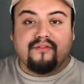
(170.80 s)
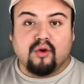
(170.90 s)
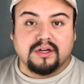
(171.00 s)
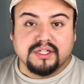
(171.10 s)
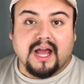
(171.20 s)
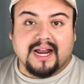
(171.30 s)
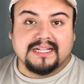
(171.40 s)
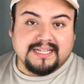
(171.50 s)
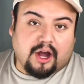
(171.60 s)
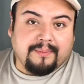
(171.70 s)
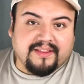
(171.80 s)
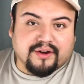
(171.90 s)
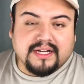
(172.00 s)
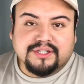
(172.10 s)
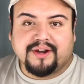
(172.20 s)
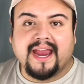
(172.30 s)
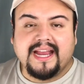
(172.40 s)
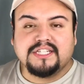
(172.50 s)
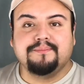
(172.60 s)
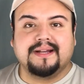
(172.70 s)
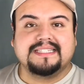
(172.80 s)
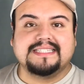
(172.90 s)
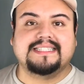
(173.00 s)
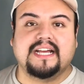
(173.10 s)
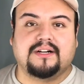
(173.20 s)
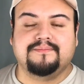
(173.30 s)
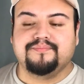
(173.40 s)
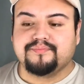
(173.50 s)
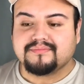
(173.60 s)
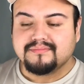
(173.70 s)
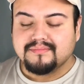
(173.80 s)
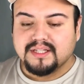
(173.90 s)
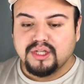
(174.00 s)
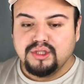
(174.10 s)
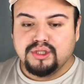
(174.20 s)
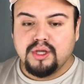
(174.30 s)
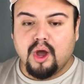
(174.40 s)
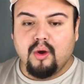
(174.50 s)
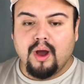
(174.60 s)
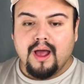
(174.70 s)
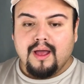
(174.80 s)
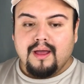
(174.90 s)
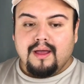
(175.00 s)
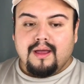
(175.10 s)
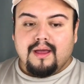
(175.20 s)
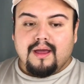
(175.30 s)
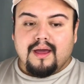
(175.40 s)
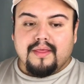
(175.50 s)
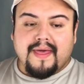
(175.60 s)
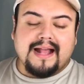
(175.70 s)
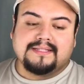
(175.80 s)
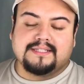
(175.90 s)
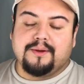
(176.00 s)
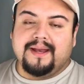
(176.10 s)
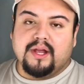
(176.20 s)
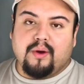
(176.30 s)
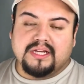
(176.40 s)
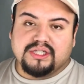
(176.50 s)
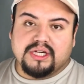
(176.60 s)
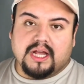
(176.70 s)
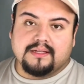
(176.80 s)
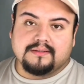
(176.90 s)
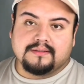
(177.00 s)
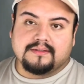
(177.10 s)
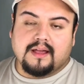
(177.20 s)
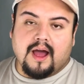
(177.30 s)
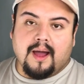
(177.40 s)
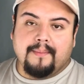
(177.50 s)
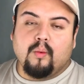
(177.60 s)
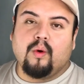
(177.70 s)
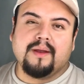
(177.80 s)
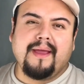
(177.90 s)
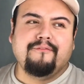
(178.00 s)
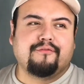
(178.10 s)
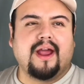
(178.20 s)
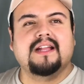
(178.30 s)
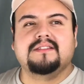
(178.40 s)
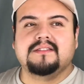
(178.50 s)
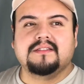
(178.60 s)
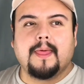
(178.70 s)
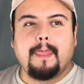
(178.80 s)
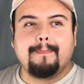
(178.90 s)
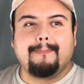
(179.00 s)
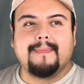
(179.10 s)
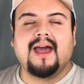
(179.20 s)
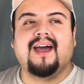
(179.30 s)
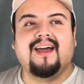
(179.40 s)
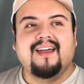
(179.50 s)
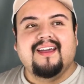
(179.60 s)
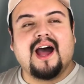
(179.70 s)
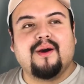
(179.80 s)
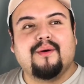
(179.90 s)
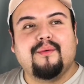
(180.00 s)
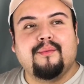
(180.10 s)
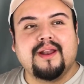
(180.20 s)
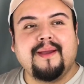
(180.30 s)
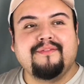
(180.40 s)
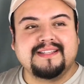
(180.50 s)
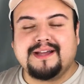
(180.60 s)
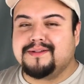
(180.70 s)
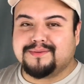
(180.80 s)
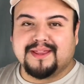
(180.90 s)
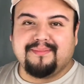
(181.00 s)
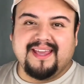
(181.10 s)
of course they're not gonna tell me they're underage, but still. So they asked us so many questions. One of my friends that was with